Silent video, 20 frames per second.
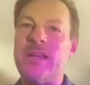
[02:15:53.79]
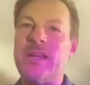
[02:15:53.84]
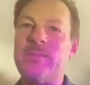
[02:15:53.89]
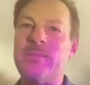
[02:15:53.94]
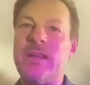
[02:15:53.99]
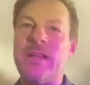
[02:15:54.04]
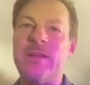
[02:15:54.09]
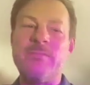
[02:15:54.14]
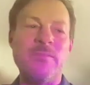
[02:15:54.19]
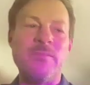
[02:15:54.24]
I
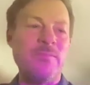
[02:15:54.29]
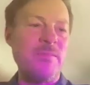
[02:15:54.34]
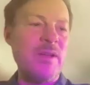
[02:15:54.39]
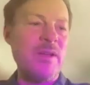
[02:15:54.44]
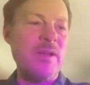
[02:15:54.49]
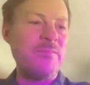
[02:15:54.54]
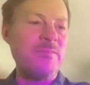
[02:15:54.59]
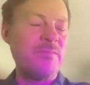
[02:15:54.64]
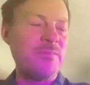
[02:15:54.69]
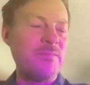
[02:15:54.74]
mean, I'm
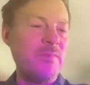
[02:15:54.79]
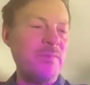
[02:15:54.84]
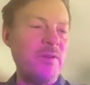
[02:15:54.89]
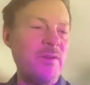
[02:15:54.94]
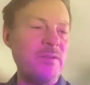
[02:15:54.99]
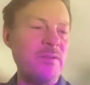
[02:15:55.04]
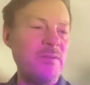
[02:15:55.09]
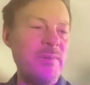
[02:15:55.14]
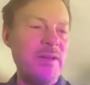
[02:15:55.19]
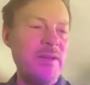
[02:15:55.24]

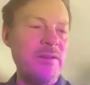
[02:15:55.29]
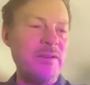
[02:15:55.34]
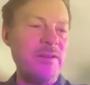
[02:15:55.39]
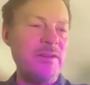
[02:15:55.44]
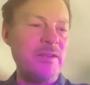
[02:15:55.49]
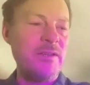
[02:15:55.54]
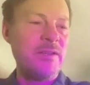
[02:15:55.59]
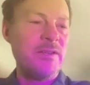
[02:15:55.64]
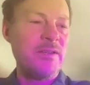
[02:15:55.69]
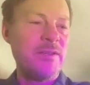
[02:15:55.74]
all about
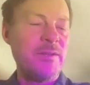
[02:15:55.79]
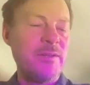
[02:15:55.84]
it.